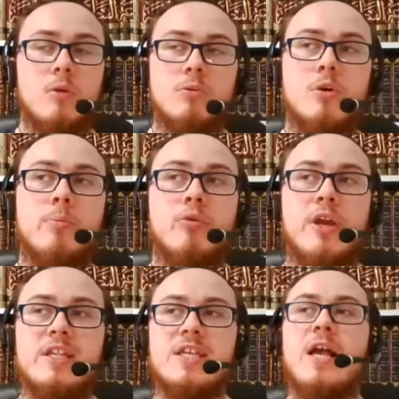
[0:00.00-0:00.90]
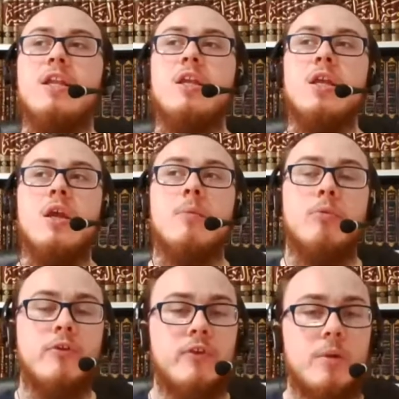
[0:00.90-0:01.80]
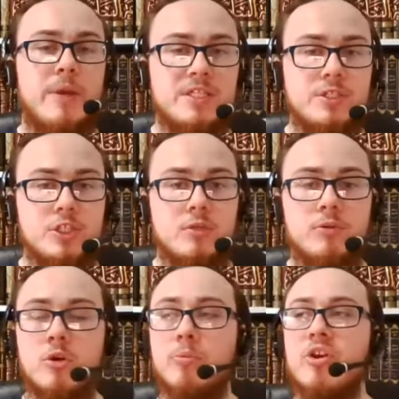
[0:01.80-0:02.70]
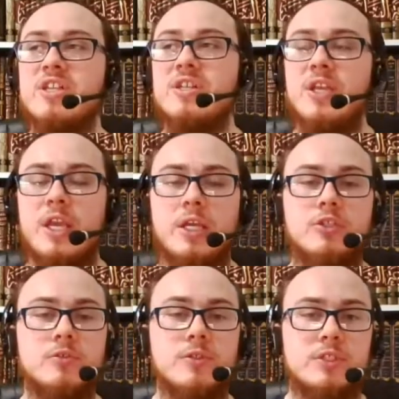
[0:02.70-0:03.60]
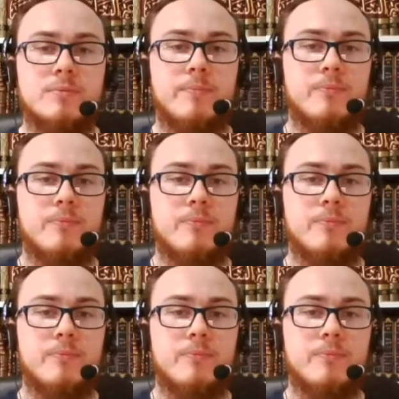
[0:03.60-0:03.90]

We don't pray to any prophet or messenger. We don't pray to the angels.